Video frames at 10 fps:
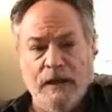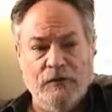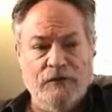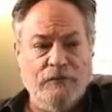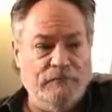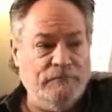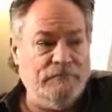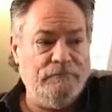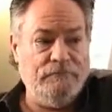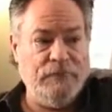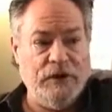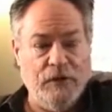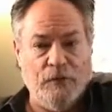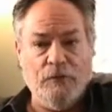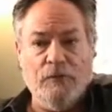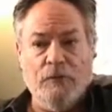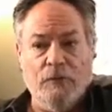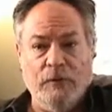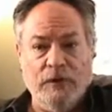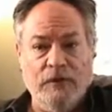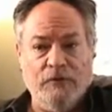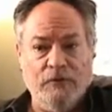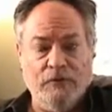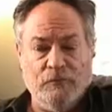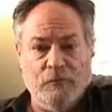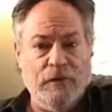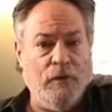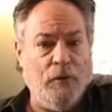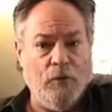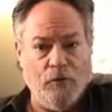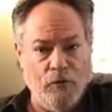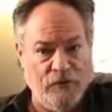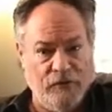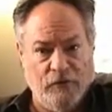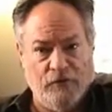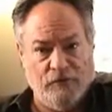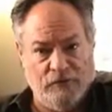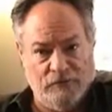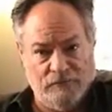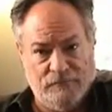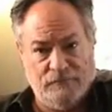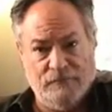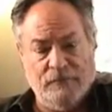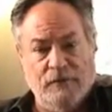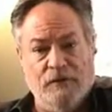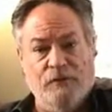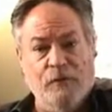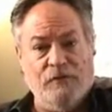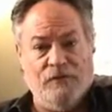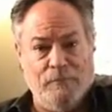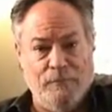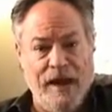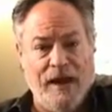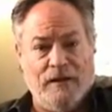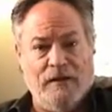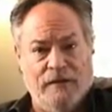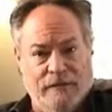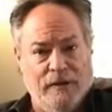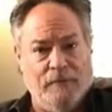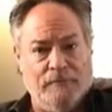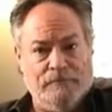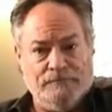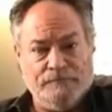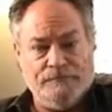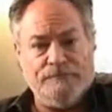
And, we need to create our own crosshairs and focus them back on them.